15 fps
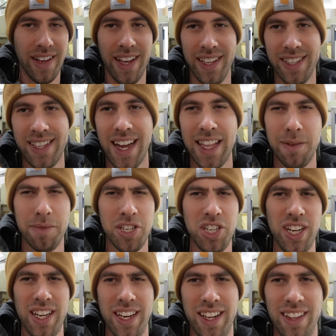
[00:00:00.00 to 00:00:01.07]
inside the
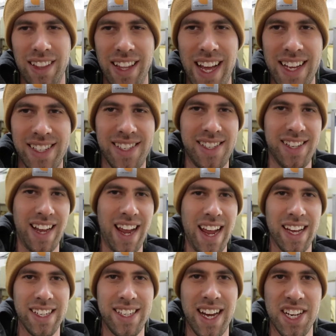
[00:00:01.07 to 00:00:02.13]
machine and less
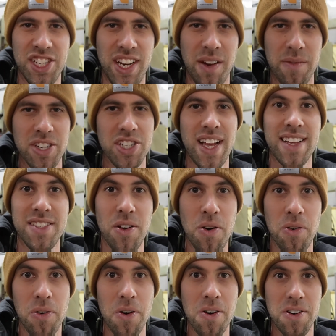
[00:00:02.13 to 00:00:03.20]
hand touching, which that's the
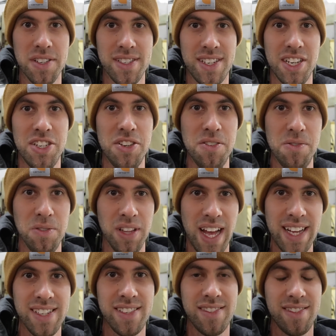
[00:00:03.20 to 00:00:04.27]
whole goal, is to do
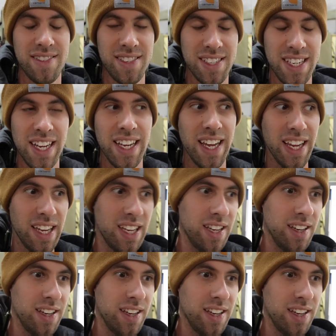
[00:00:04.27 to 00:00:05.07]
less stinking